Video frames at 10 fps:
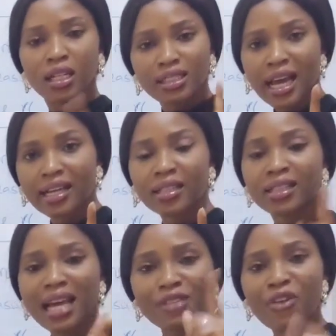Then
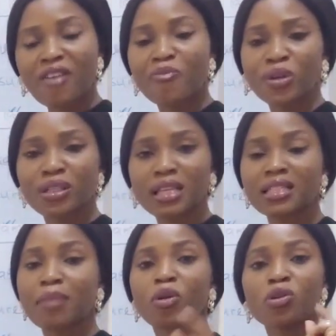that 5.6,
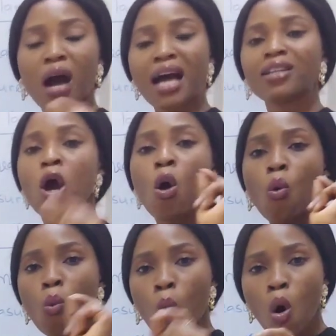I'm going to add
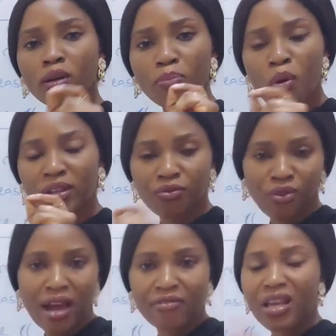
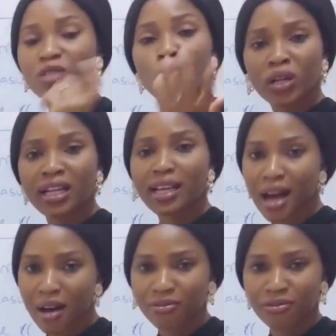1.5. That's
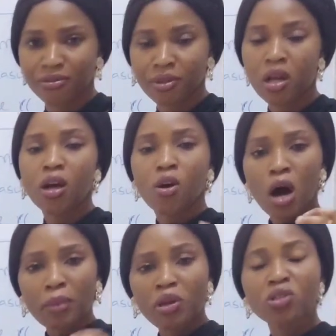1.5.
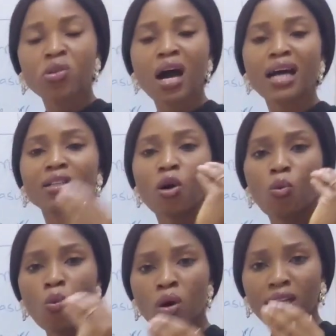I'm going to add
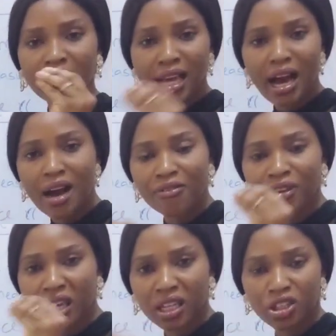1.5
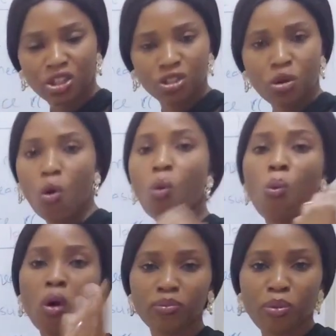inch or
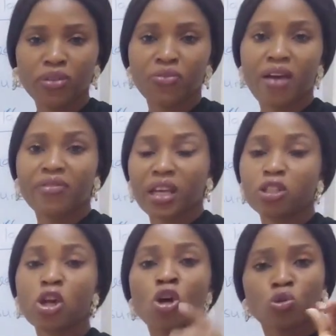1.5
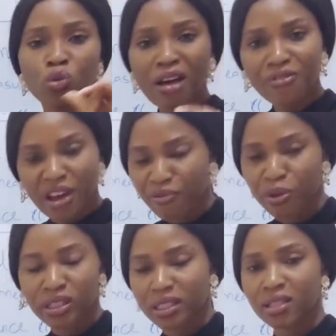inch to that
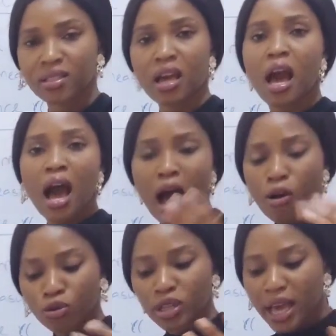5.6. I
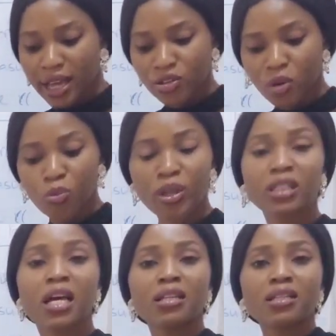would end up with
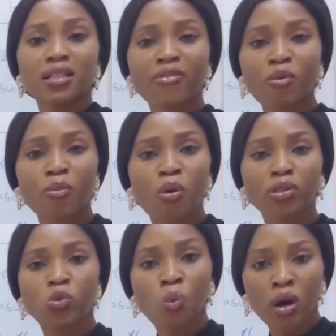
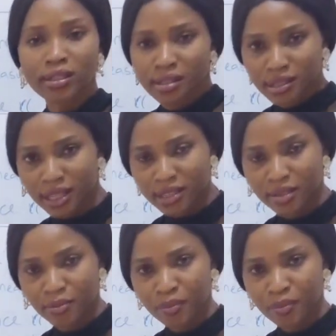7.16.